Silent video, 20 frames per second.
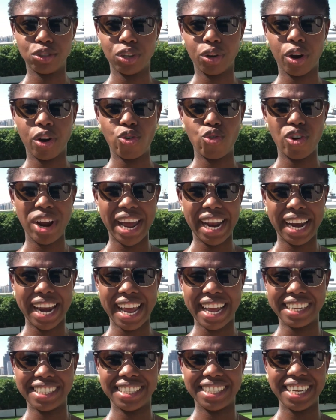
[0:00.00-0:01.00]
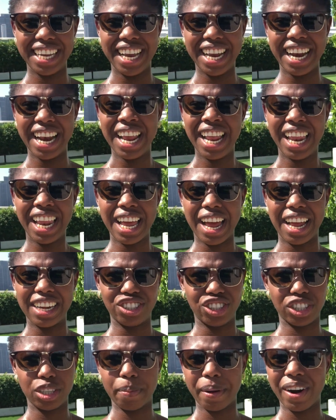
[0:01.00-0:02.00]
So I read and seen
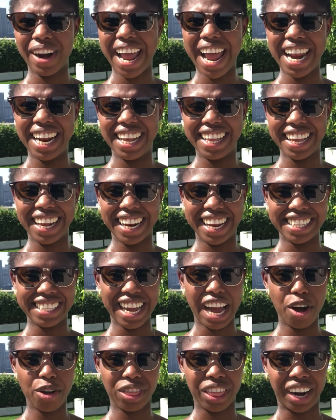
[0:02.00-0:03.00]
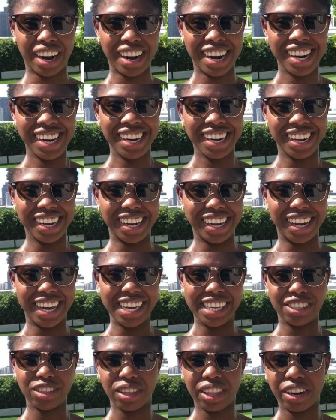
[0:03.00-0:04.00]
just about anything that's out there,
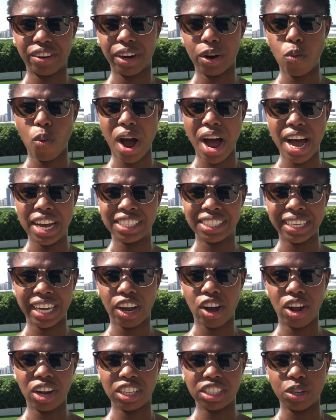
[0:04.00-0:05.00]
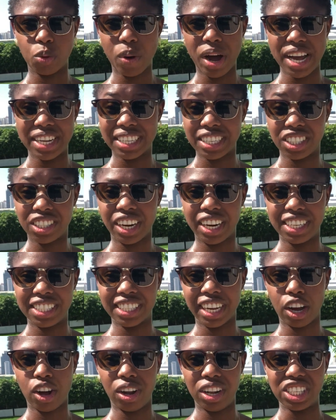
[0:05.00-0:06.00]
esoteric wise, psychology wise. I studied
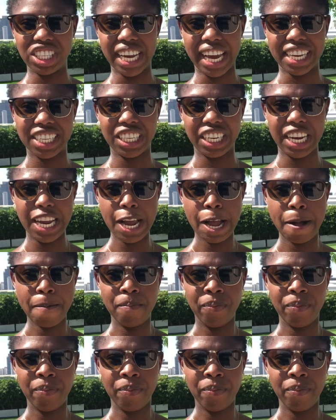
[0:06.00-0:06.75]
psychology actually,